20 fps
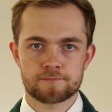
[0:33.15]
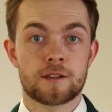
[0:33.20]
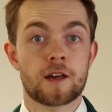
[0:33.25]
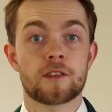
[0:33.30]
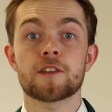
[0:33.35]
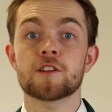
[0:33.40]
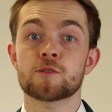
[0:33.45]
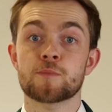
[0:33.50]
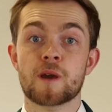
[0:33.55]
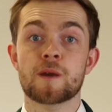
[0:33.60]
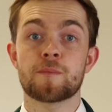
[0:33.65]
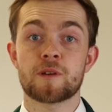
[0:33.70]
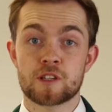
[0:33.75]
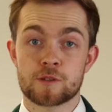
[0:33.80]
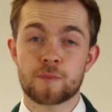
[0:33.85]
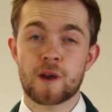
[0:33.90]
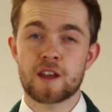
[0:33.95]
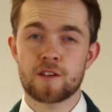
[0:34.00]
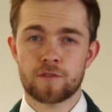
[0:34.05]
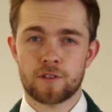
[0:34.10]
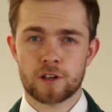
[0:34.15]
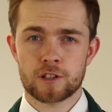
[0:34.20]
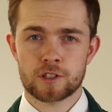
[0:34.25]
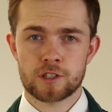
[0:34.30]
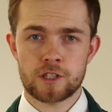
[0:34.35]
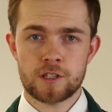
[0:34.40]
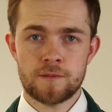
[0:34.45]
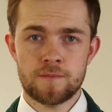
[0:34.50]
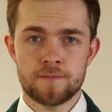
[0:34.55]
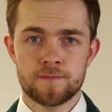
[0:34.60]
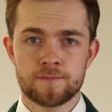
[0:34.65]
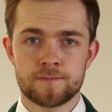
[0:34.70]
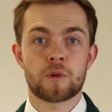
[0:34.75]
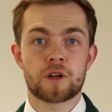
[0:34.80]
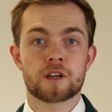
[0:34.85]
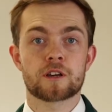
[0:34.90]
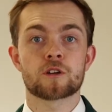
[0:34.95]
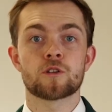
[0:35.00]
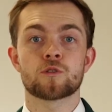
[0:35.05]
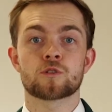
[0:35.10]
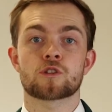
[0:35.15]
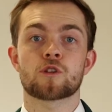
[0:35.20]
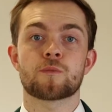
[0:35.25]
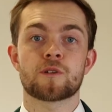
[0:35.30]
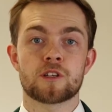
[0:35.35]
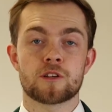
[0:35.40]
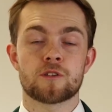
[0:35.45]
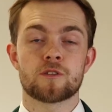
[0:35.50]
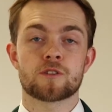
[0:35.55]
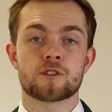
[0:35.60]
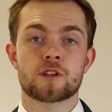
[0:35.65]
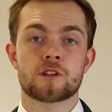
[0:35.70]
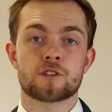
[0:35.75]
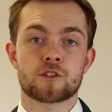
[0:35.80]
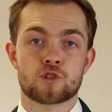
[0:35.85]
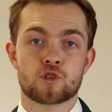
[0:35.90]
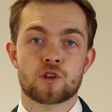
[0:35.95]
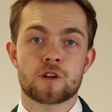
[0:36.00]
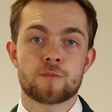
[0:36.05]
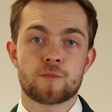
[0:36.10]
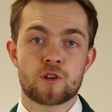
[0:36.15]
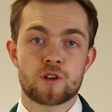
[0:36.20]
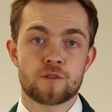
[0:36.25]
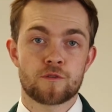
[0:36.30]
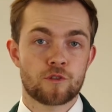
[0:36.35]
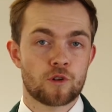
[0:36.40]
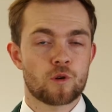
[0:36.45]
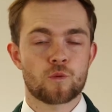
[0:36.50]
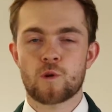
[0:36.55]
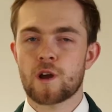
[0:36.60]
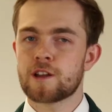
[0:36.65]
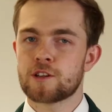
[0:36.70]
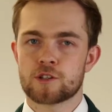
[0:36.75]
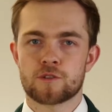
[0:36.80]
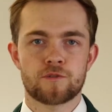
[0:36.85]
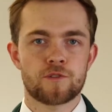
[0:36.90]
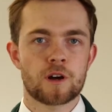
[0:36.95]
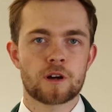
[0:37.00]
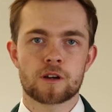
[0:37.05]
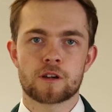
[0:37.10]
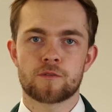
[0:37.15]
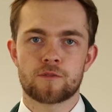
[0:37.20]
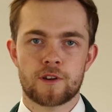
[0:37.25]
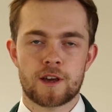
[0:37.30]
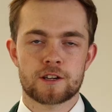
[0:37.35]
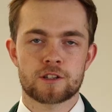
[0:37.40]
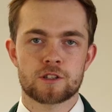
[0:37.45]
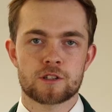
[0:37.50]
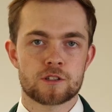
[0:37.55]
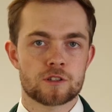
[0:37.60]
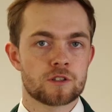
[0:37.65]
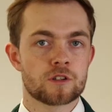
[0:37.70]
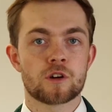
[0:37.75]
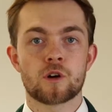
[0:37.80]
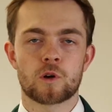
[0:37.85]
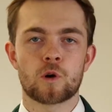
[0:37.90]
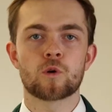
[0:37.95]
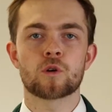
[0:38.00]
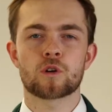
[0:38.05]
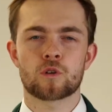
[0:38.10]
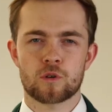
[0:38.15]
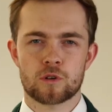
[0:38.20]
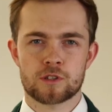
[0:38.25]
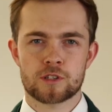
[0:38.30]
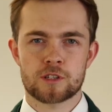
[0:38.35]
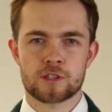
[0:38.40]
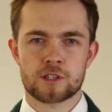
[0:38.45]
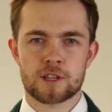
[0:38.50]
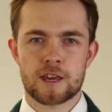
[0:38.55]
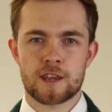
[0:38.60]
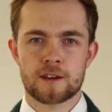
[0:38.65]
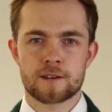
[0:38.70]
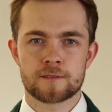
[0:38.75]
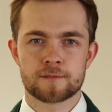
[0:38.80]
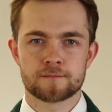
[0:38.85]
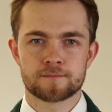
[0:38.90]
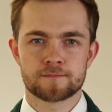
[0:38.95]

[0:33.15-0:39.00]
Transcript: Now this may be its main function, but it can also be used as a treatment for a range of fungal infections all across the skin